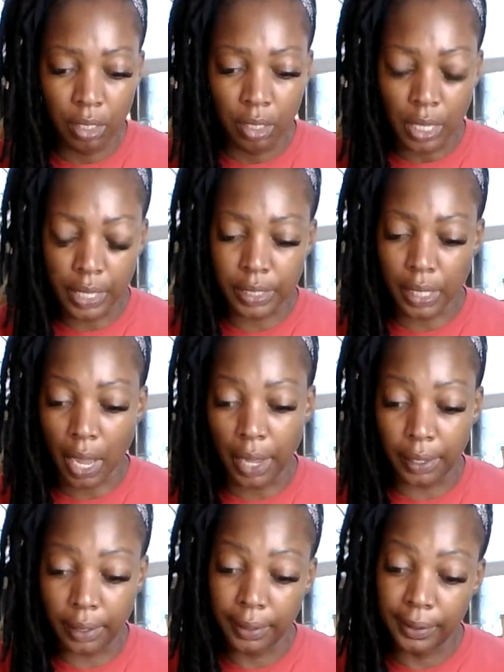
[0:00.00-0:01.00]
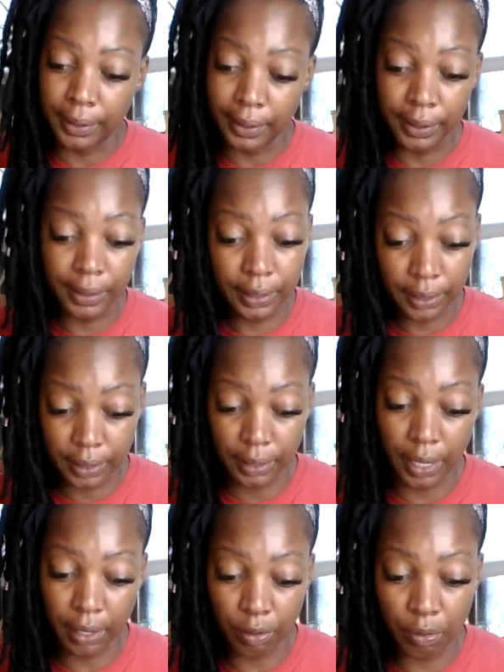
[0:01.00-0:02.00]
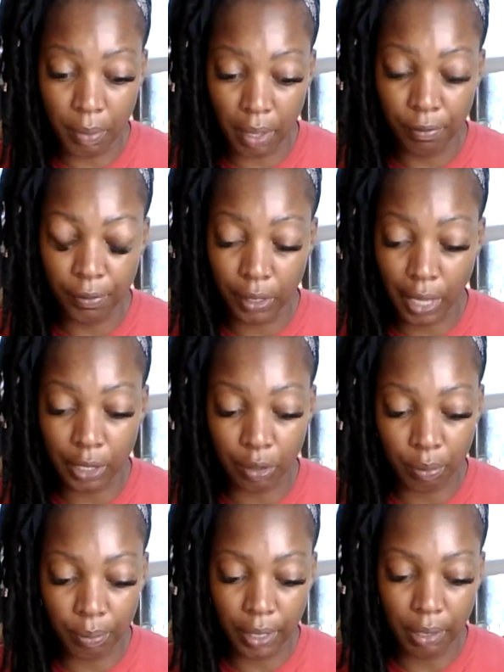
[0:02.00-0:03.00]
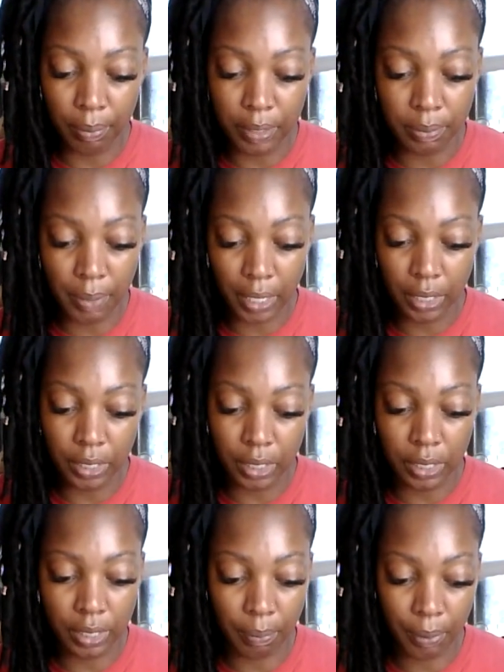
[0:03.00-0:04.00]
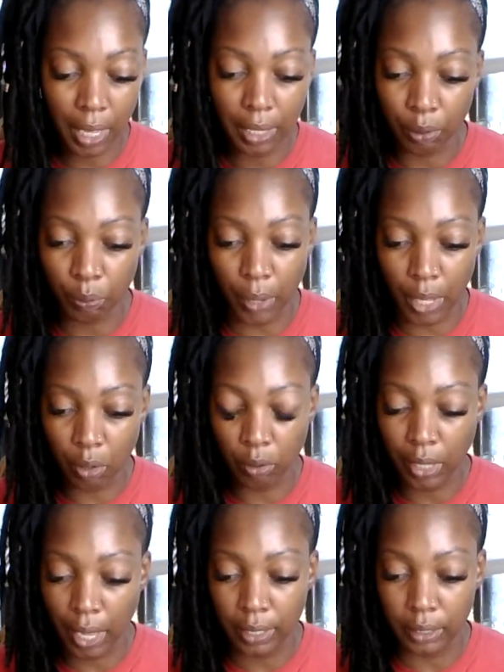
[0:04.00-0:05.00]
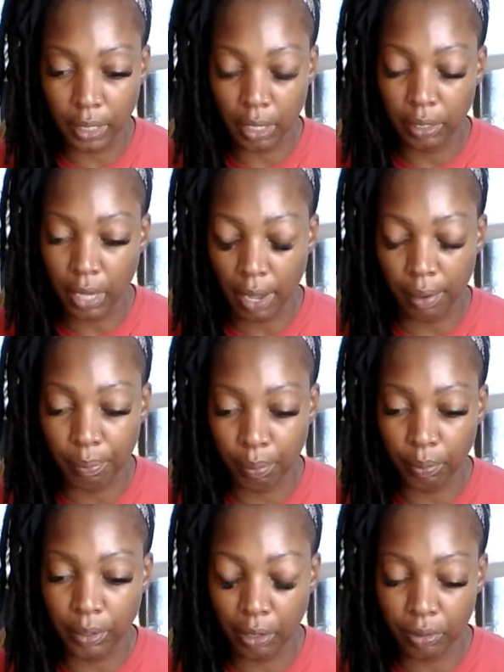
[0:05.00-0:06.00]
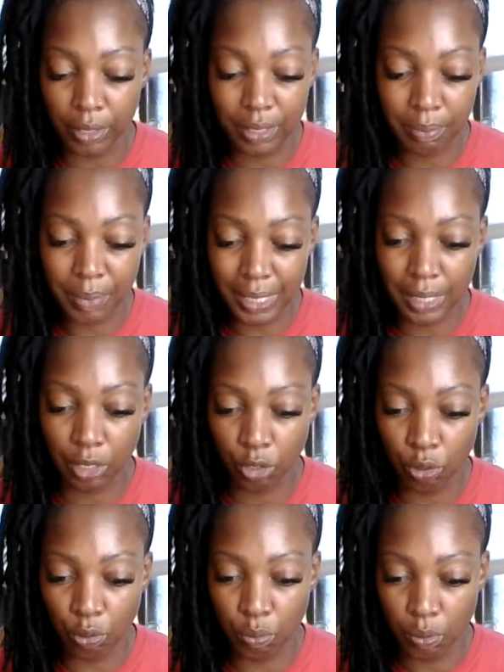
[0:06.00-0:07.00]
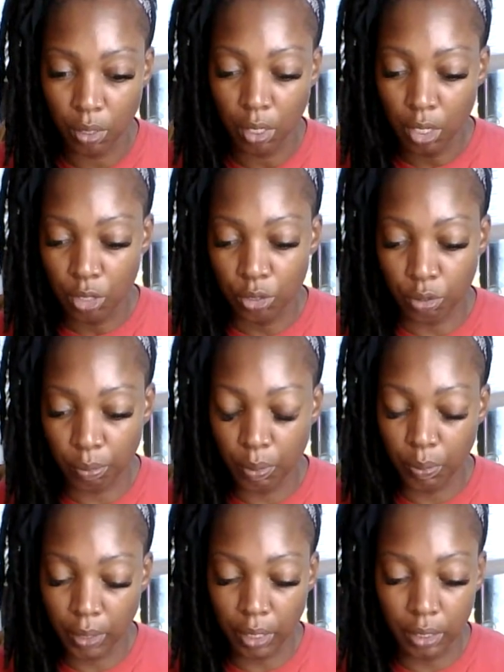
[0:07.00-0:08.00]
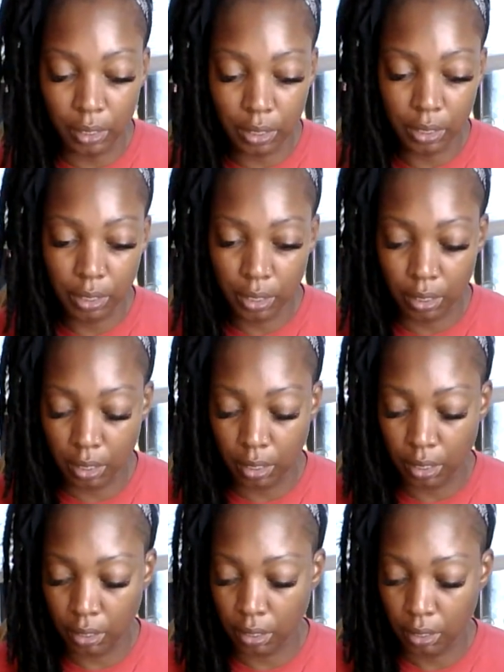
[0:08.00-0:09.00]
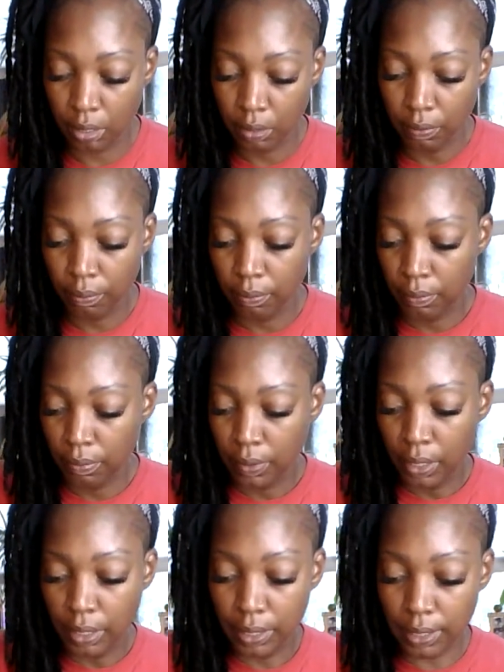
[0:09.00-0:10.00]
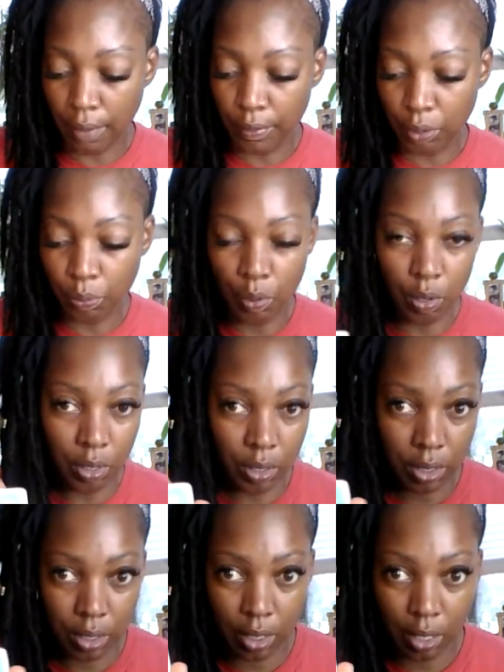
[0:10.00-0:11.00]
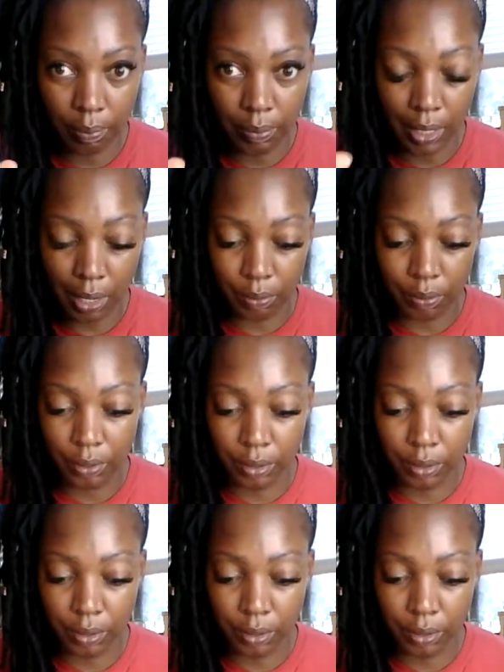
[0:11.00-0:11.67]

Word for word: it's like yeah you may feel like you're being mismanaged in some kind of way or like they're not they're dismissing you Show me what I need to see. Seven of Wands comes out.